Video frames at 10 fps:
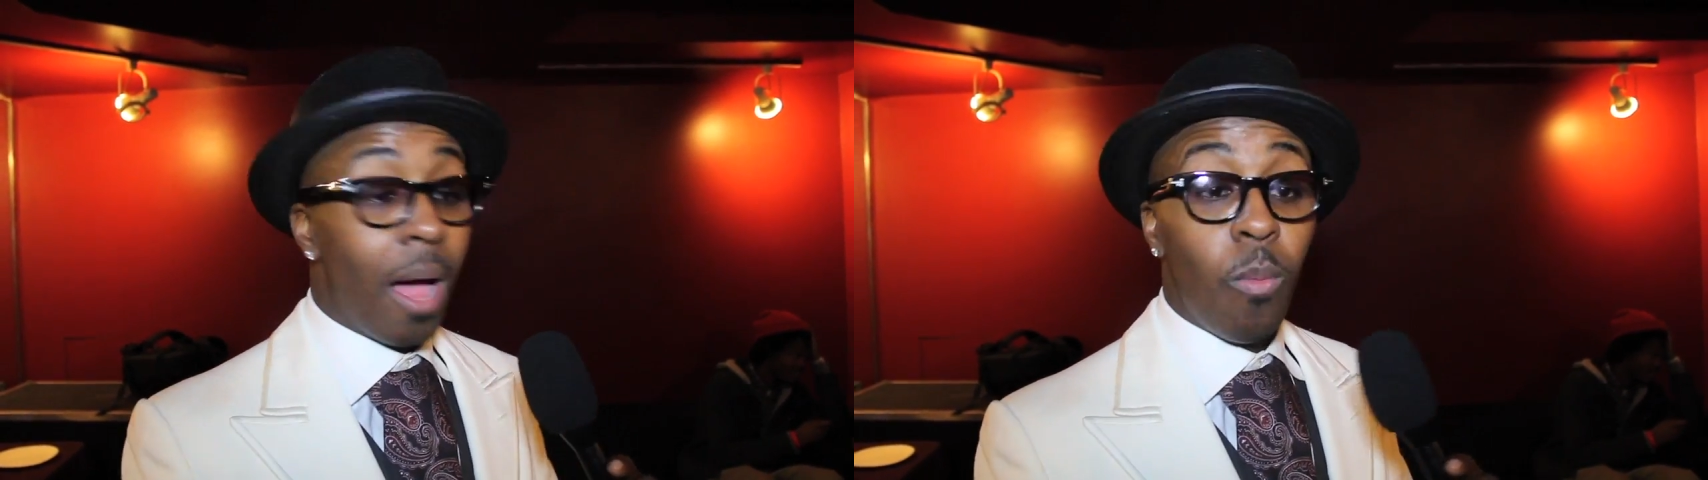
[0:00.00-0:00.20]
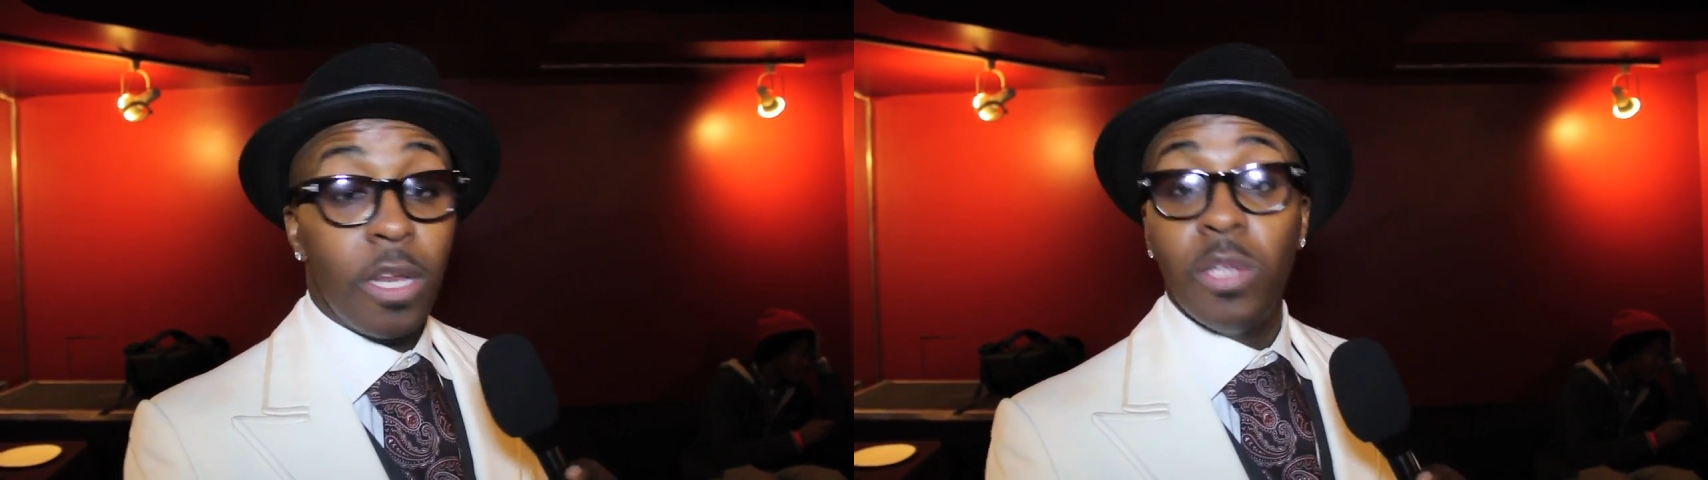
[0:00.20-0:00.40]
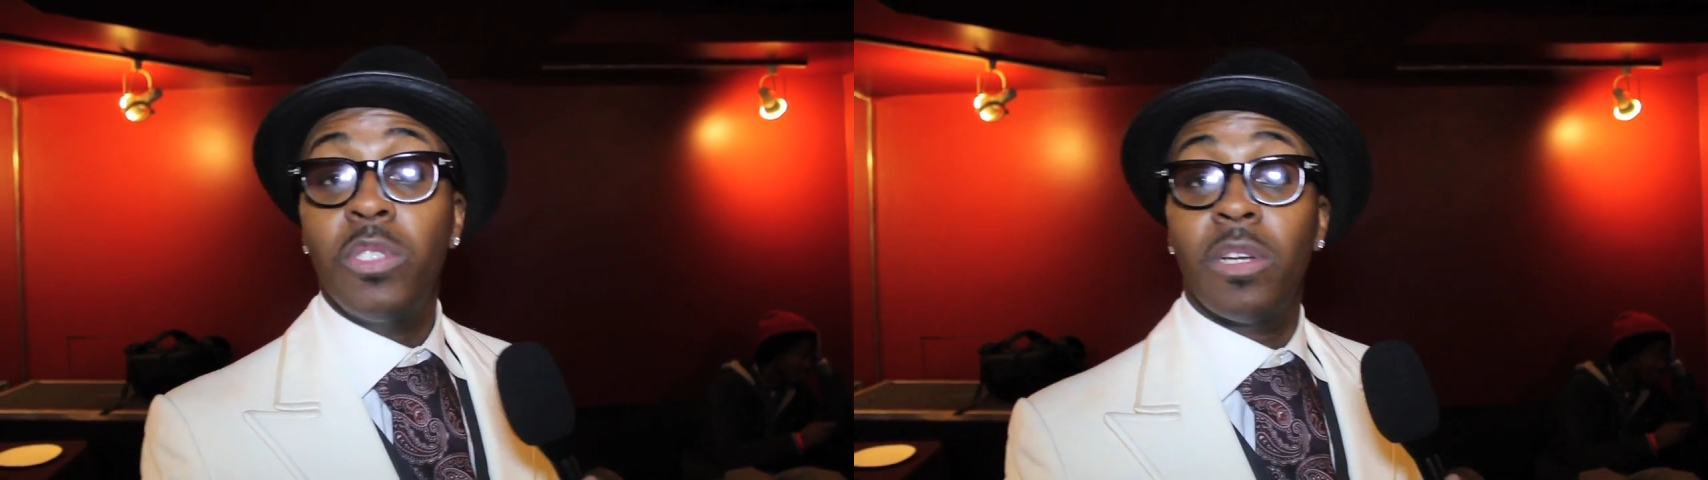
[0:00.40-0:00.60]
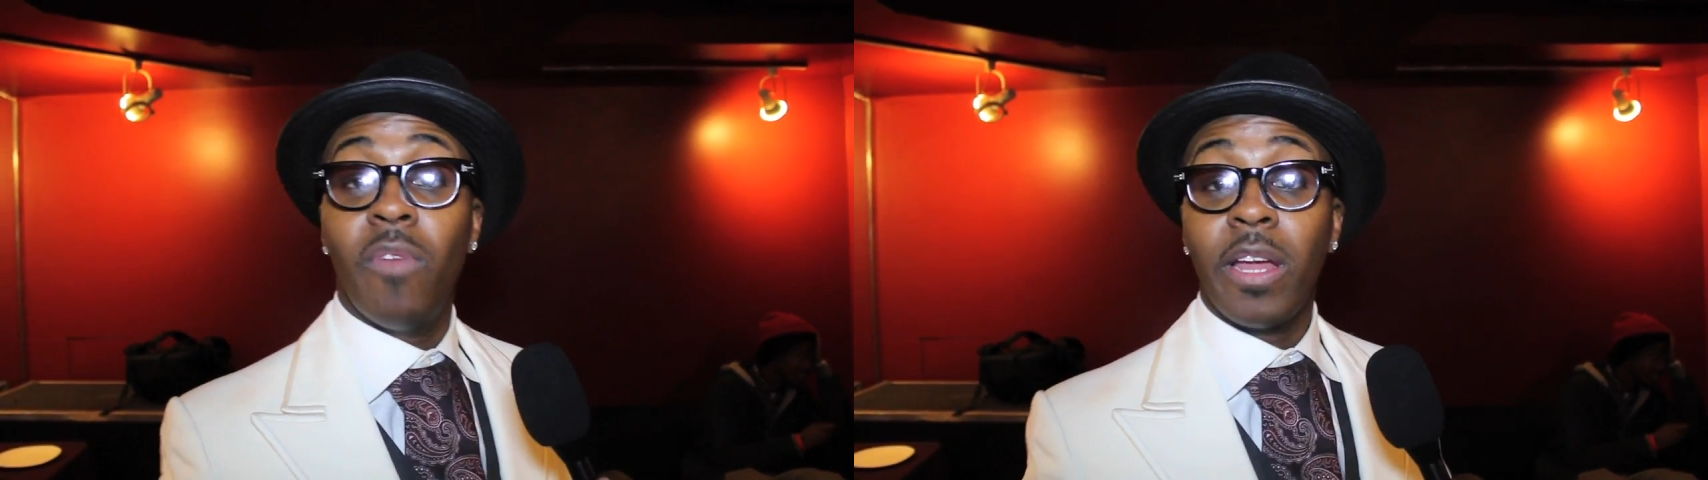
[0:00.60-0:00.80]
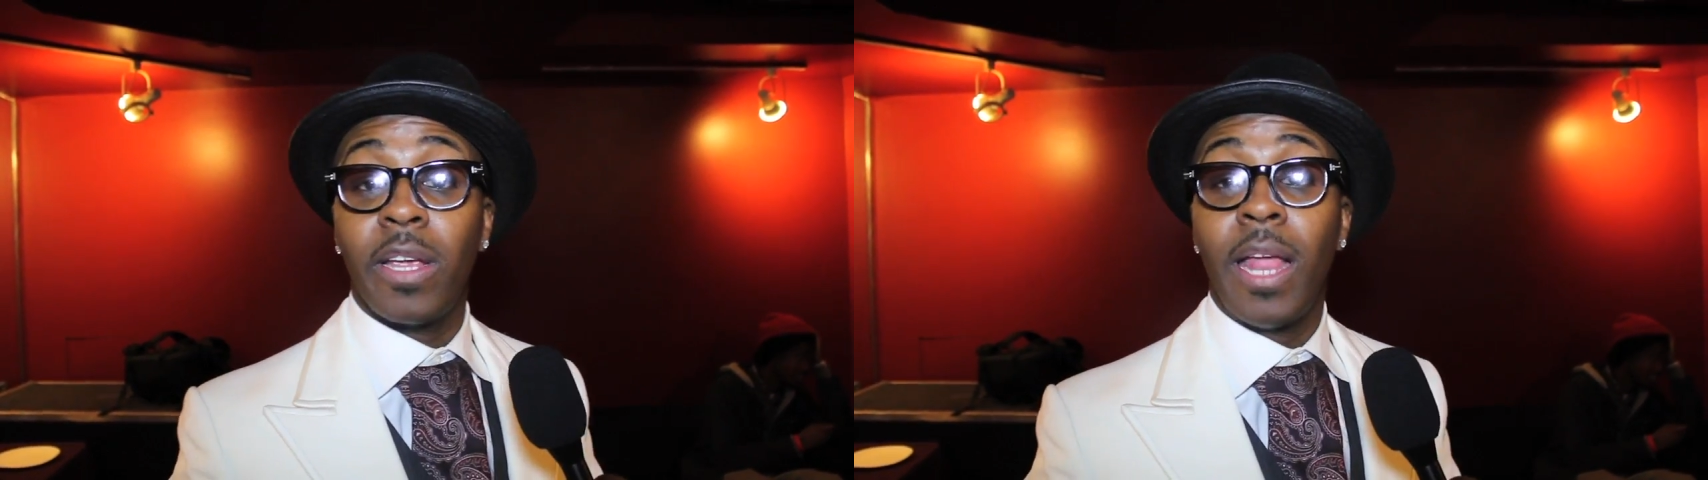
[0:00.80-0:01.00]
I want to use your
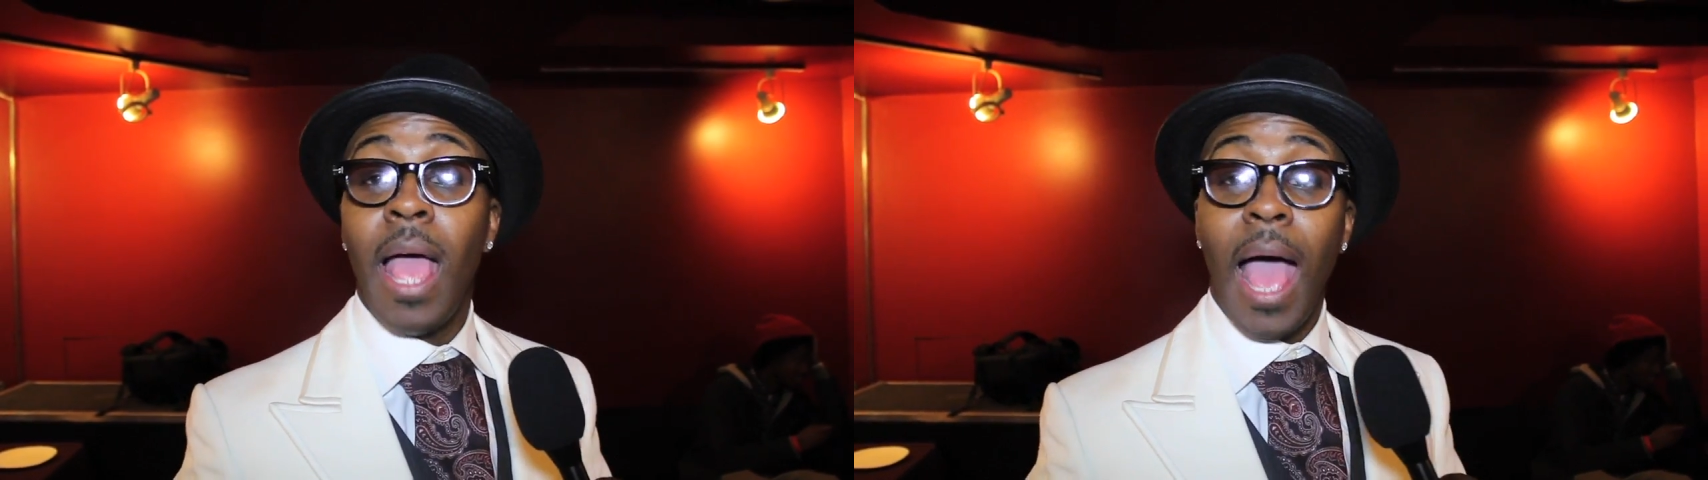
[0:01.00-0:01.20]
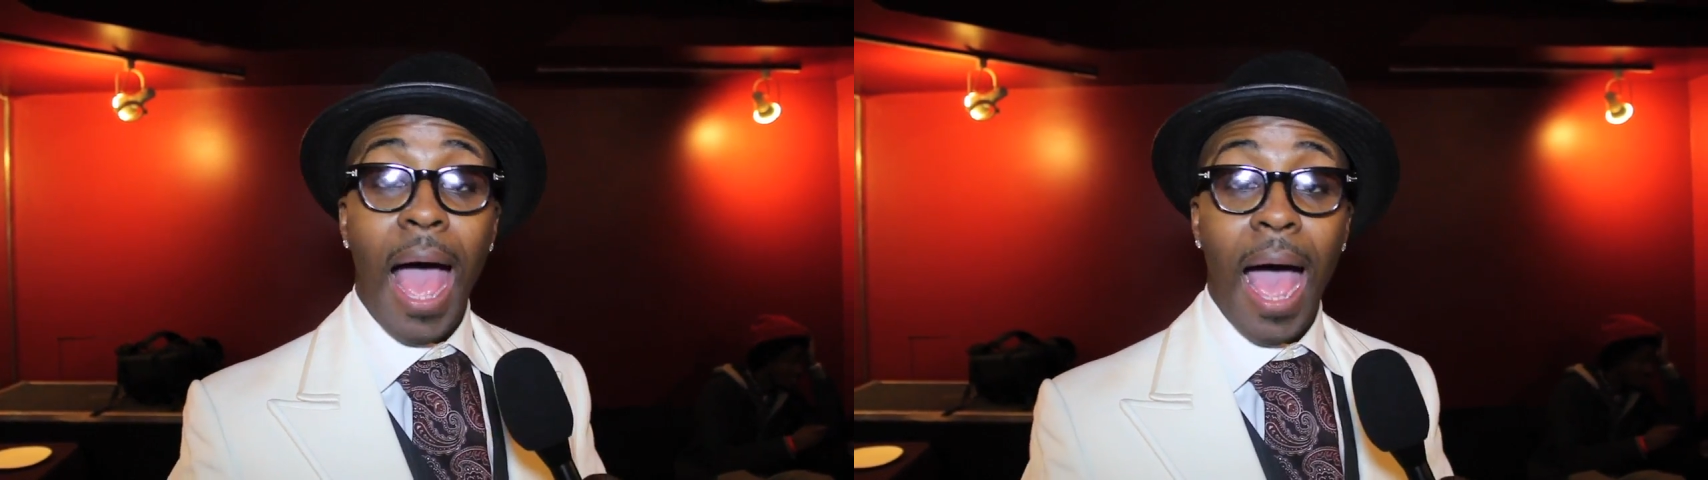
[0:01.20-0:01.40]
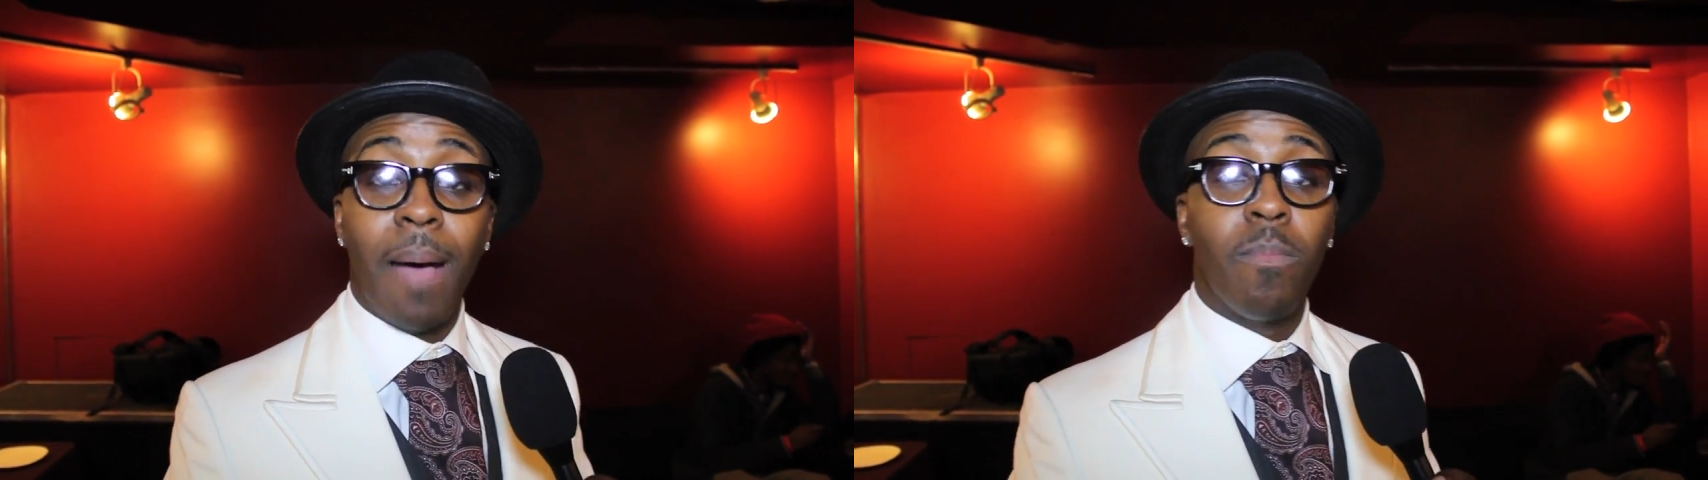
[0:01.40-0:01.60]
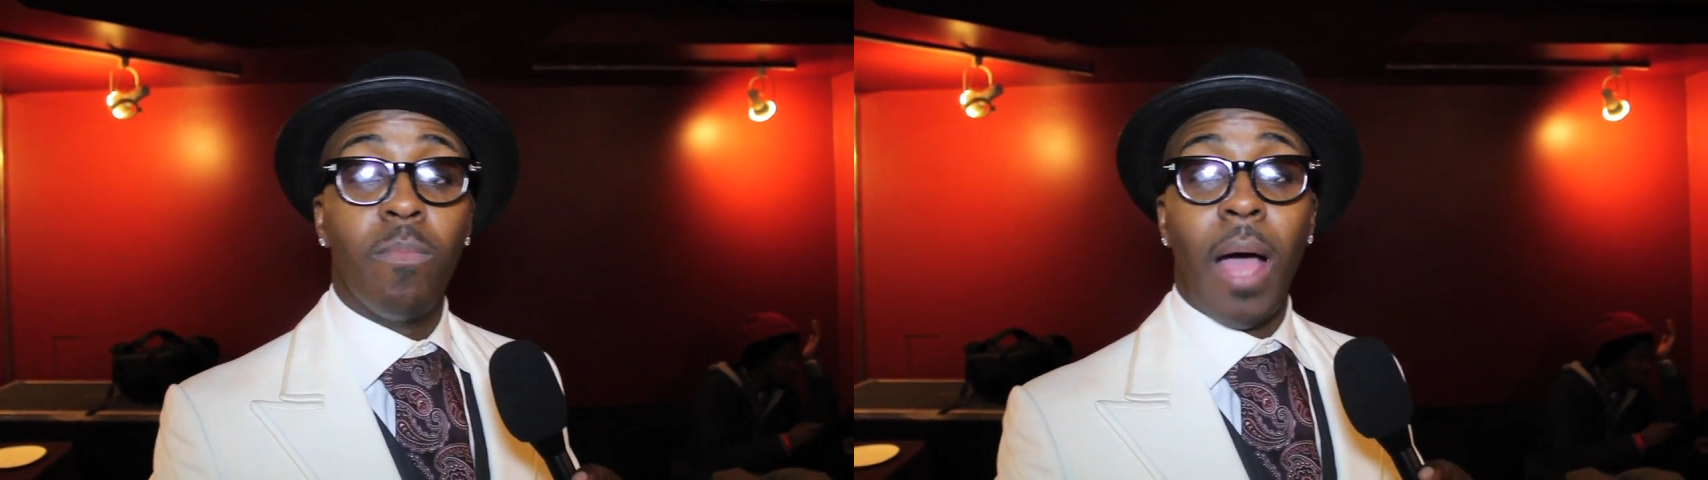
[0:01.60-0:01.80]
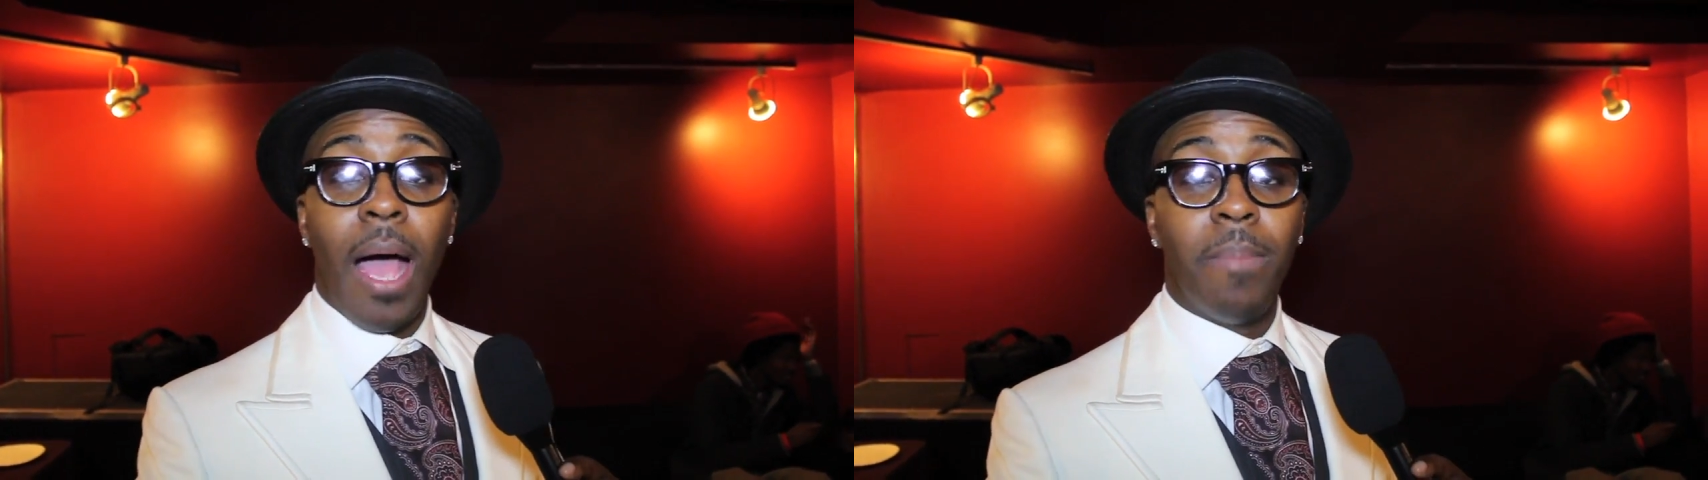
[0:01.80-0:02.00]
record. I'm